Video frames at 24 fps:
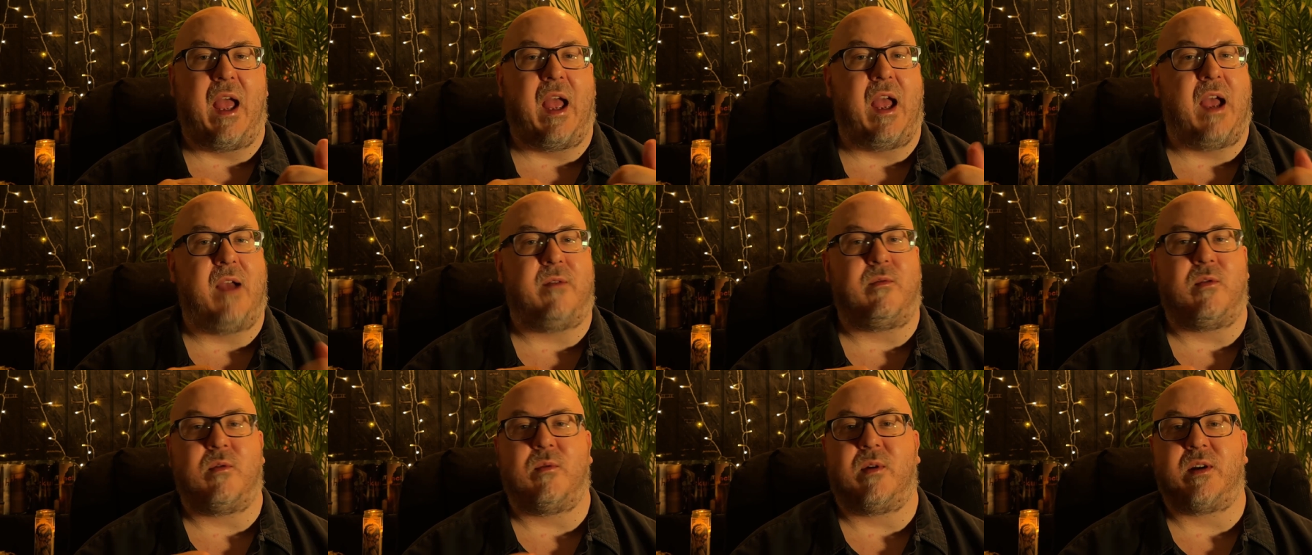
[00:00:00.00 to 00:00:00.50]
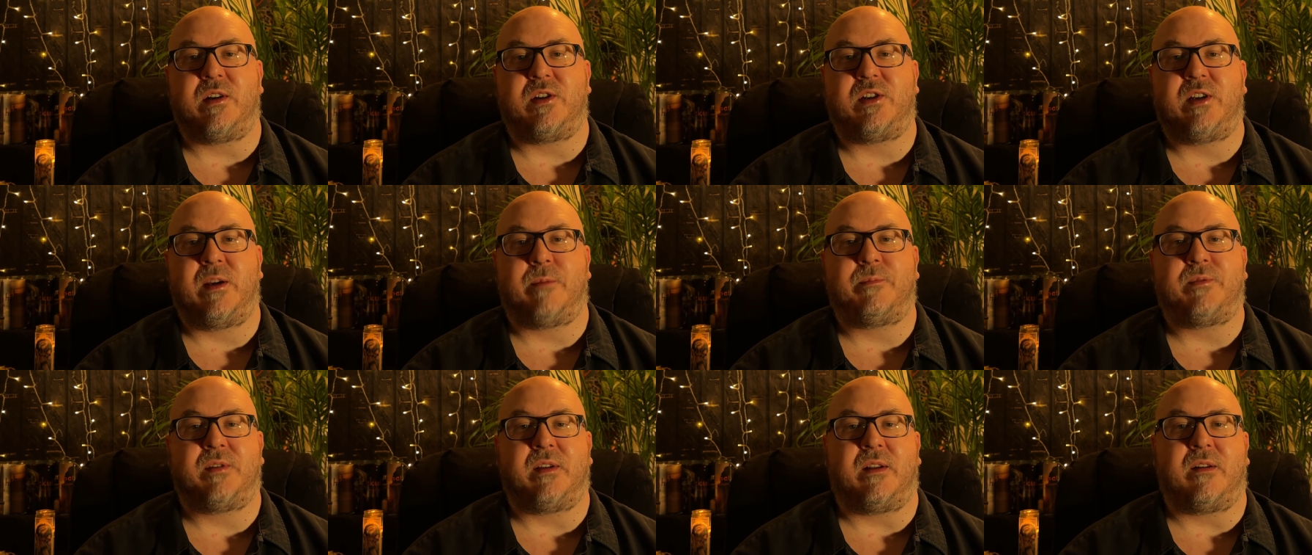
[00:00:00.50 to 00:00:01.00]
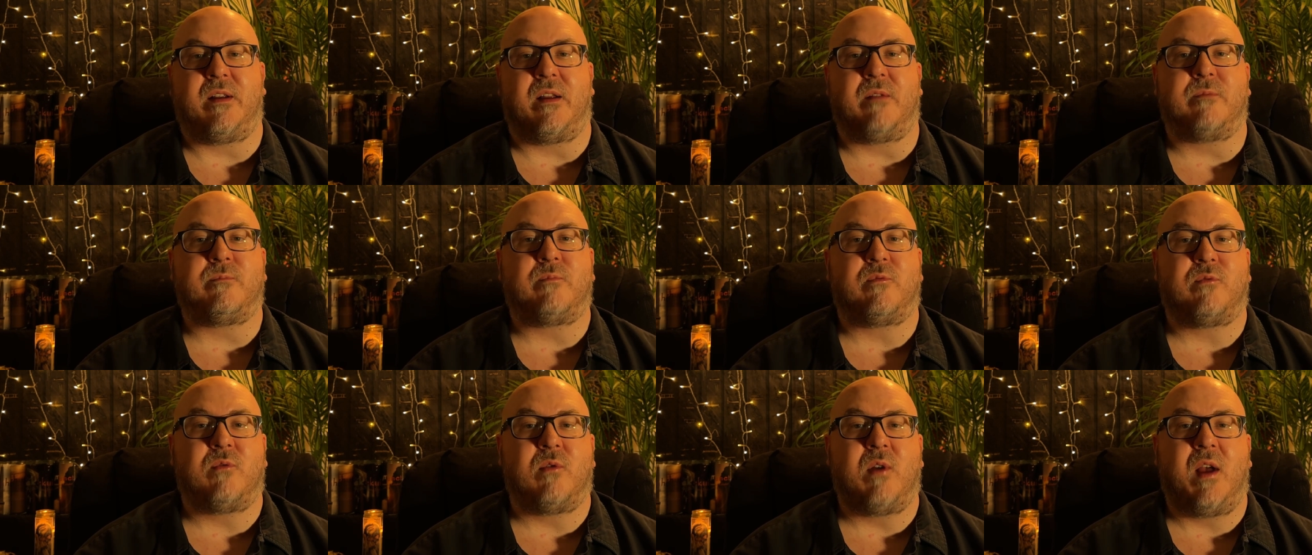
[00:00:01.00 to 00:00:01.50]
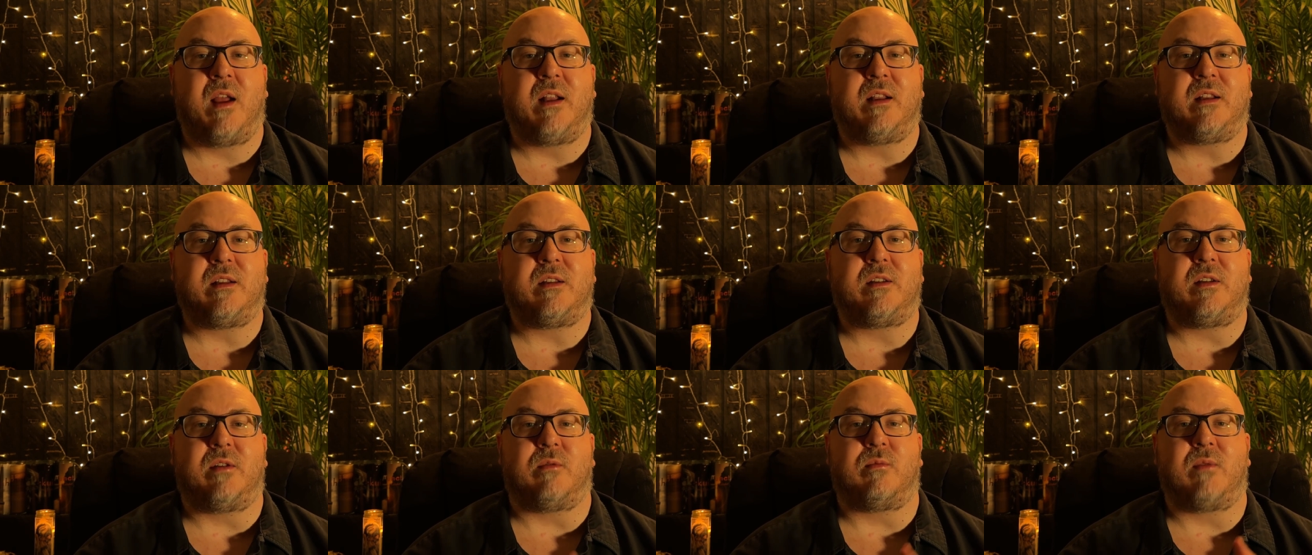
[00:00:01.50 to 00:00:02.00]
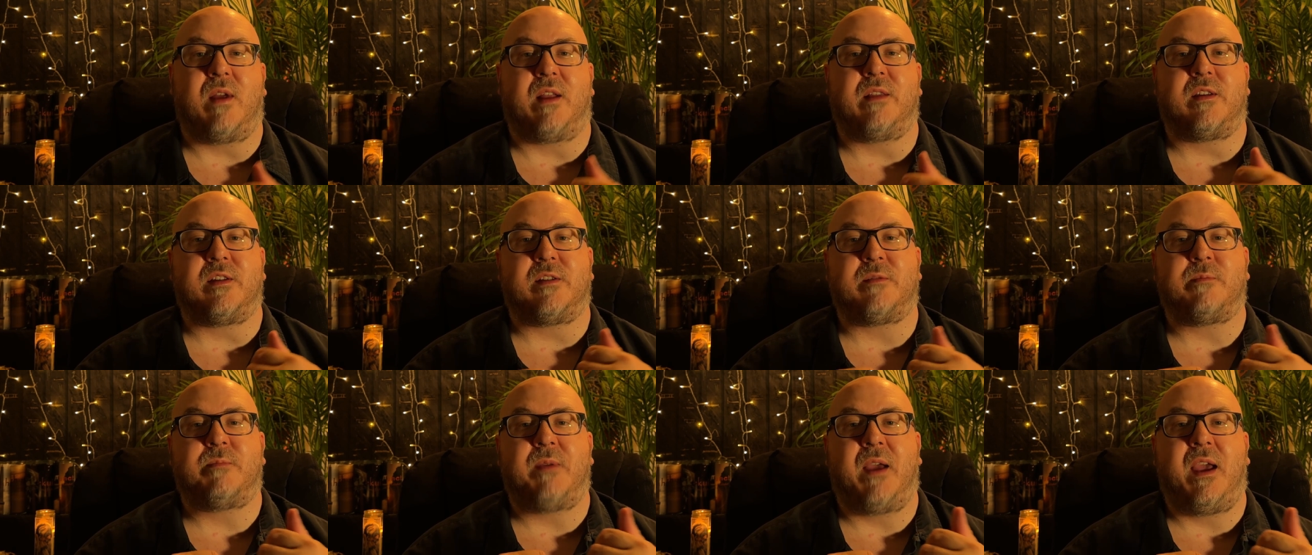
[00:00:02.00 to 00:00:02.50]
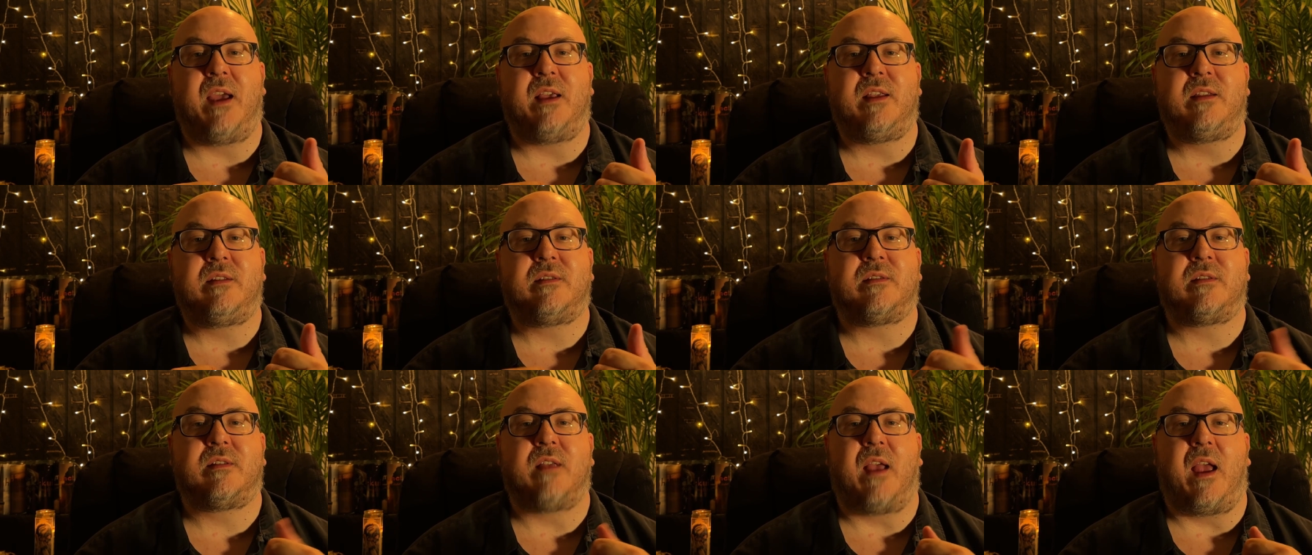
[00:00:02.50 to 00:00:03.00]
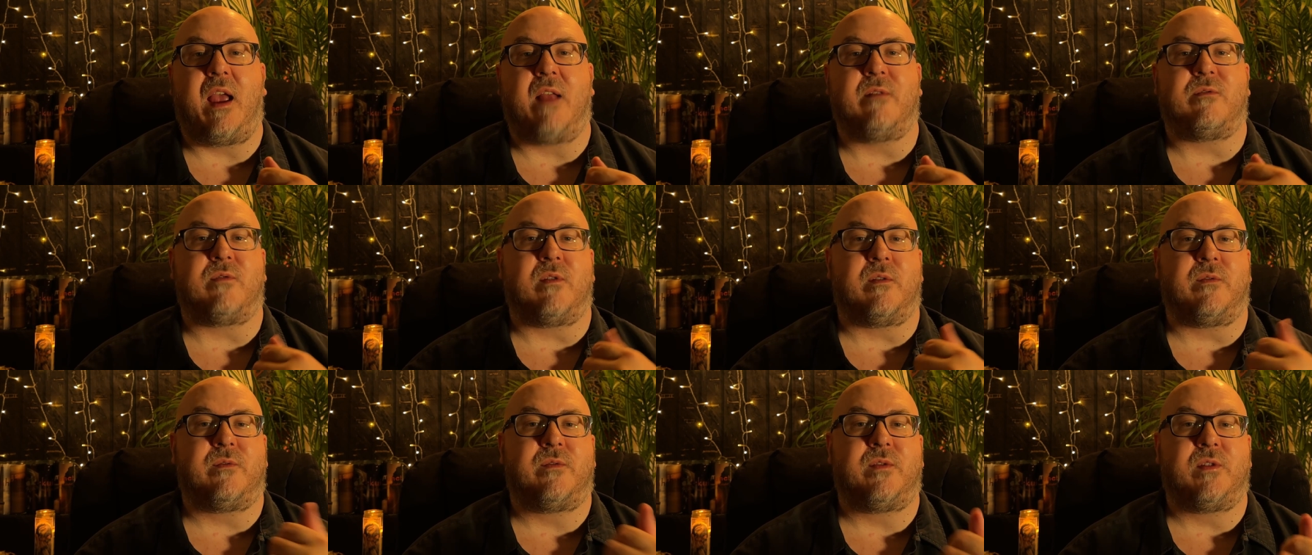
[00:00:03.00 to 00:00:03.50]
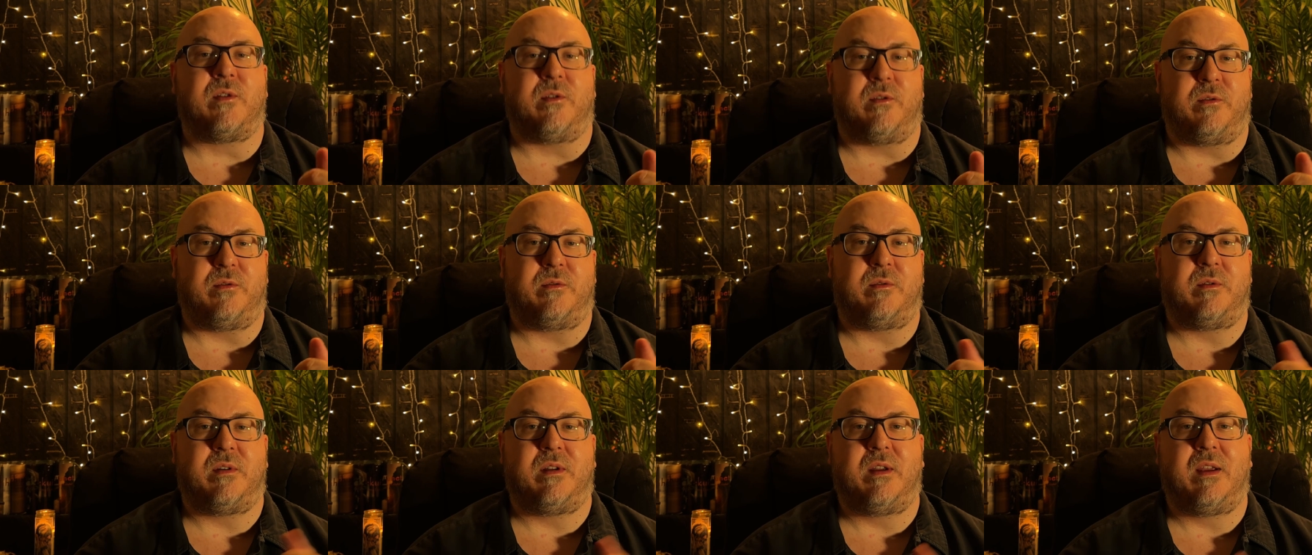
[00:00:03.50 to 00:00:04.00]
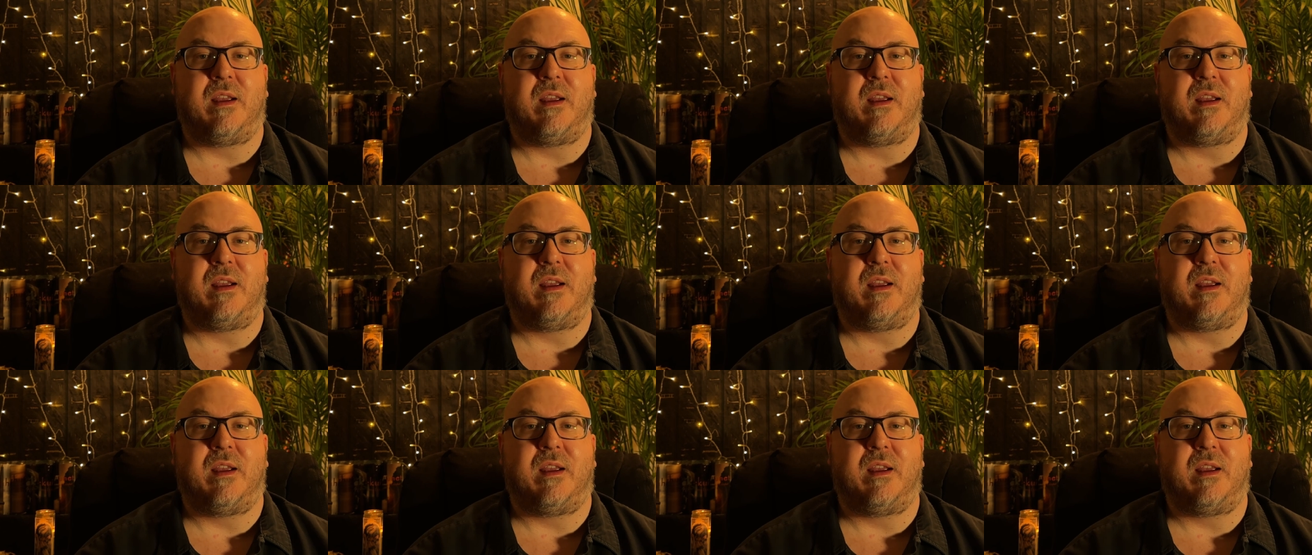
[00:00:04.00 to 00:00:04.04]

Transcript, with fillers: Everyone chips in up front to rent the space and for food.